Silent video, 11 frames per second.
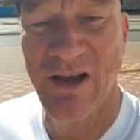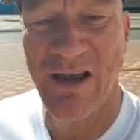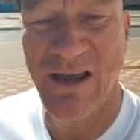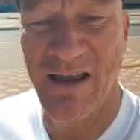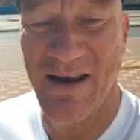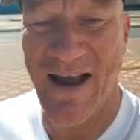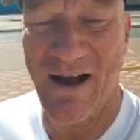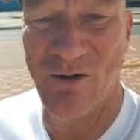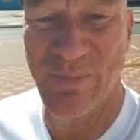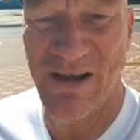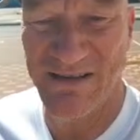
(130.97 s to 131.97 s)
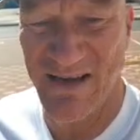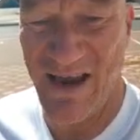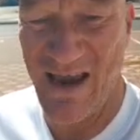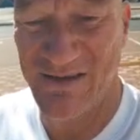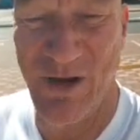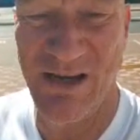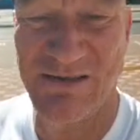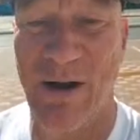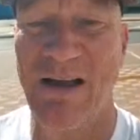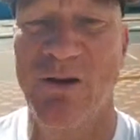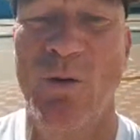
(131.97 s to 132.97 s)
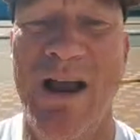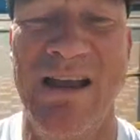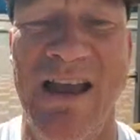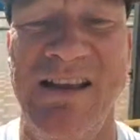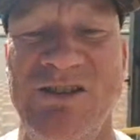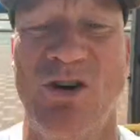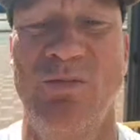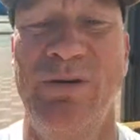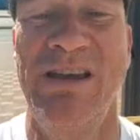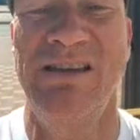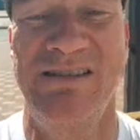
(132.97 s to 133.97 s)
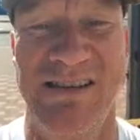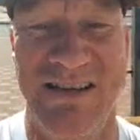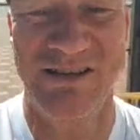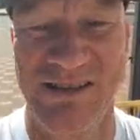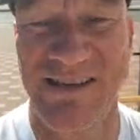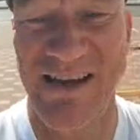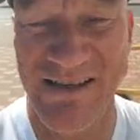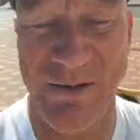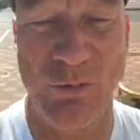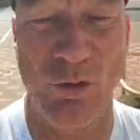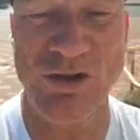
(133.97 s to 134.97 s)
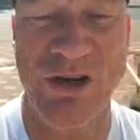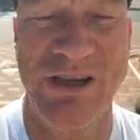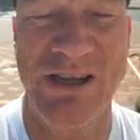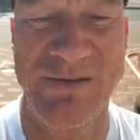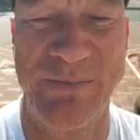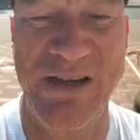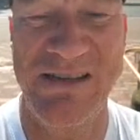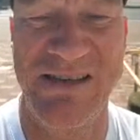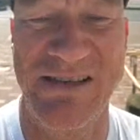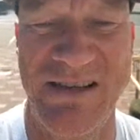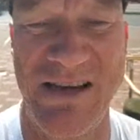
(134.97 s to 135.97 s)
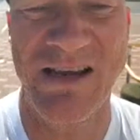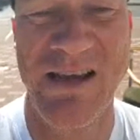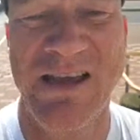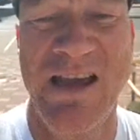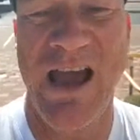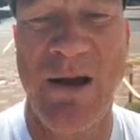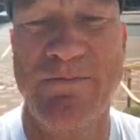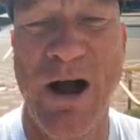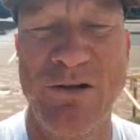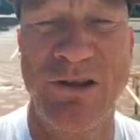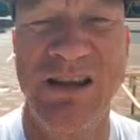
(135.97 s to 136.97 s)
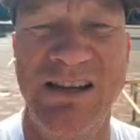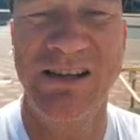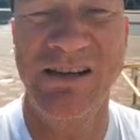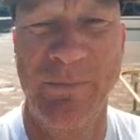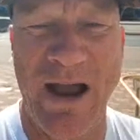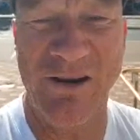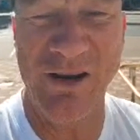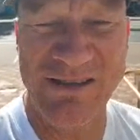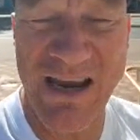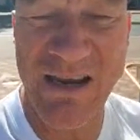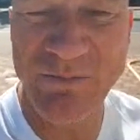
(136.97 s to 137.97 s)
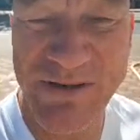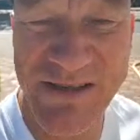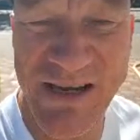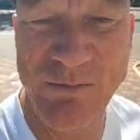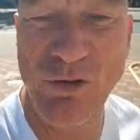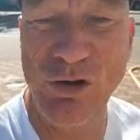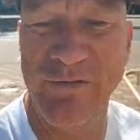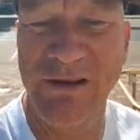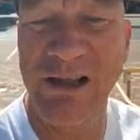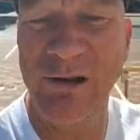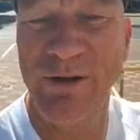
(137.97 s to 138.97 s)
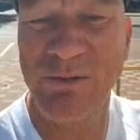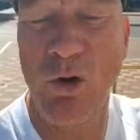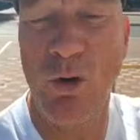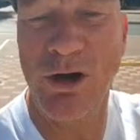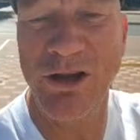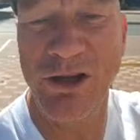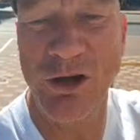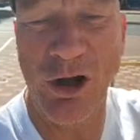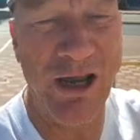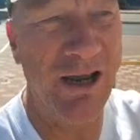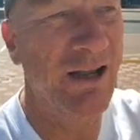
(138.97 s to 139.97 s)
in our best aspect. By the way, XRP did its setup also against BTC, and both needed about a 10% move, a little bit more on the dollar